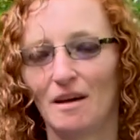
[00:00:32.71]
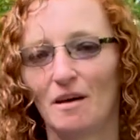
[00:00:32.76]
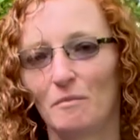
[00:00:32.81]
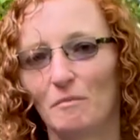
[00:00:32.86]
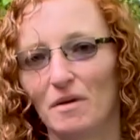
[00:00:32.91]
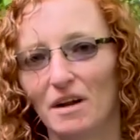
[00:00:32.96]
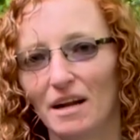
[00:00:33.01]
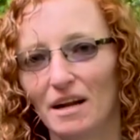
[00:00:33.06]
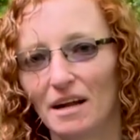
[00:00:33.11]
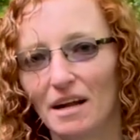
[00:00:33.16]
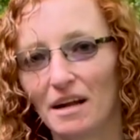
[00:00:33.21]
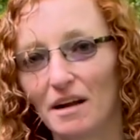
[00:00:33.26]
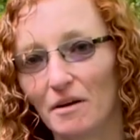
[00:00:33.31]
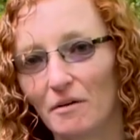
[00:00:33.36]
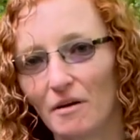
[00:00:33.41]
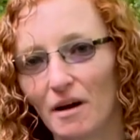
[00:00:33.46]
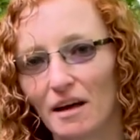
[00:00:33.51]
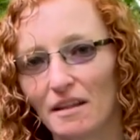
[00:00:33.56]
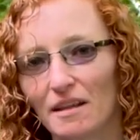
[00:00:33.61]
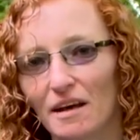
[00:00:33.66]
But at any
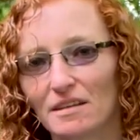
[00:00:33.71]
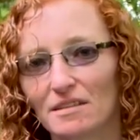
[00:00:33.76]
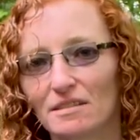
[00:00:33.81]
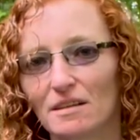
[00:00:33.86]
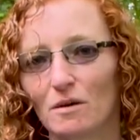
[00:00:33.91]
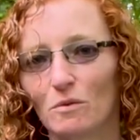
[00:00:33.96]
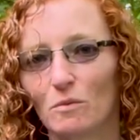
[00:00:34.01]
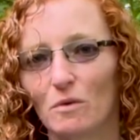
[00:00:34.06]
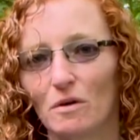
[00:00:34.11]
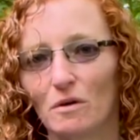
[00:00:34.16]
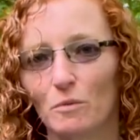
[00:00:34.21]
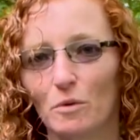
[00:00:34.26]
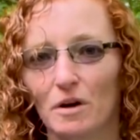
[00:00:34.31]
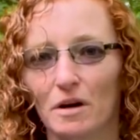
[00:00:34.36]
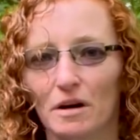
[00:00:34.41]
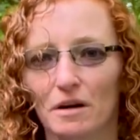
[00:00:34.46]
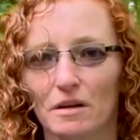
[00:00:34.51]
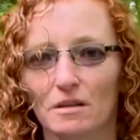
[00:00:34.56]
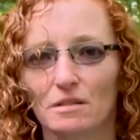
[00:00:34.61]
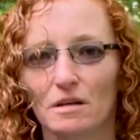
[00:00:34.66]
rate, that's not what we're
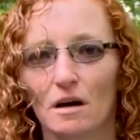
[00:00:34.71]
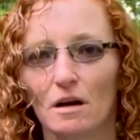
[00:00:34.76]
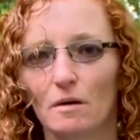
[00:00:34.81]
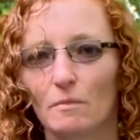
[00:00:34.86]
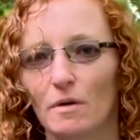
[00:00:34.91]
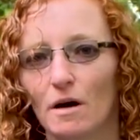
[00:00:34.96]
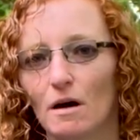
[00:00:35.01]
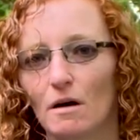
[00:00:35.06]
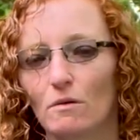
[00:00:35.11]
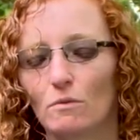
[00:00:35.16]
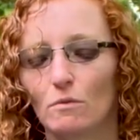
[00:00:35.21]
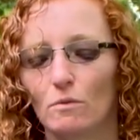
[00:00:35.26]
here to talk about.